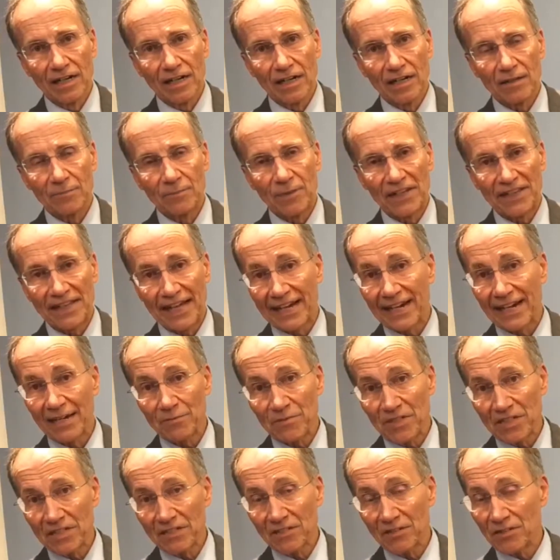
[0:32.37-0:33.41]
By that I
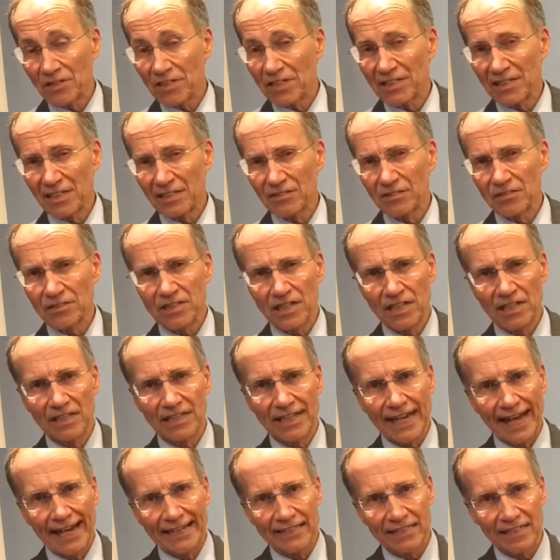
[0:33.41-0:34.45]
mean you need to understand
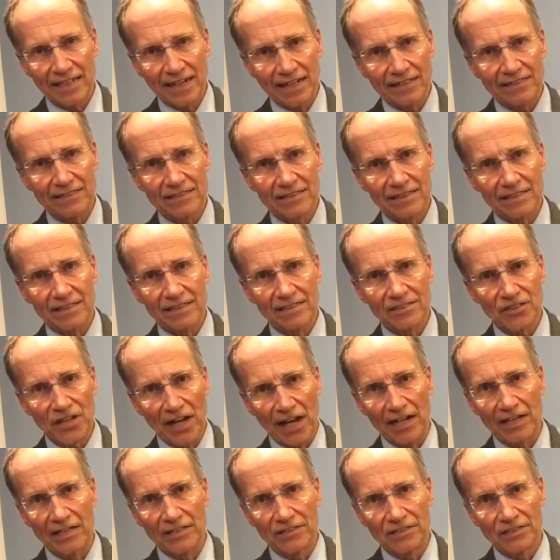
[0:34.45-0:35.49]
the assets and the
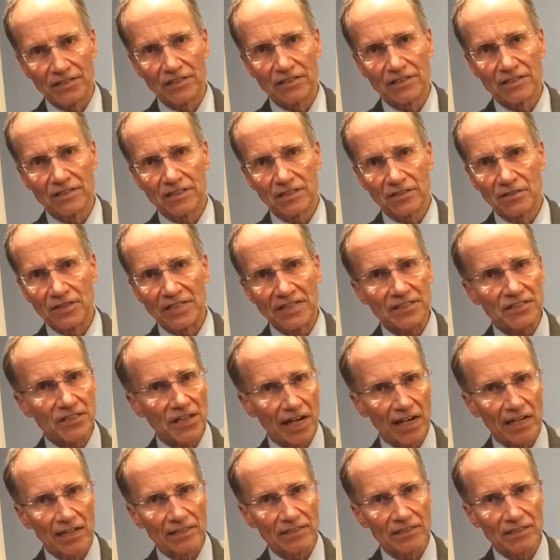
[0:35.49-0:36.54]
challenges, the unique
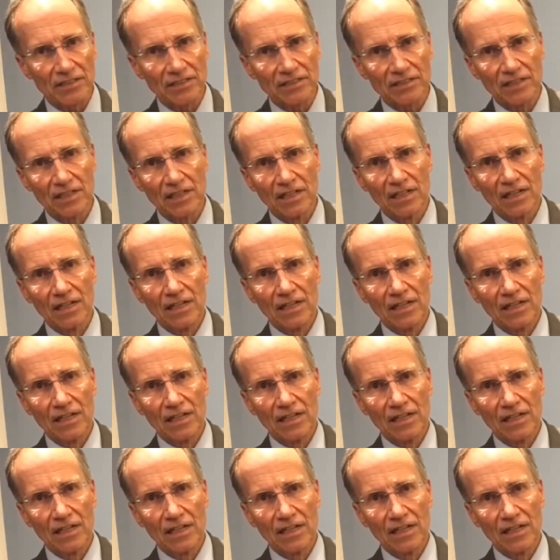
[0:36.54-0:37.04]
challenges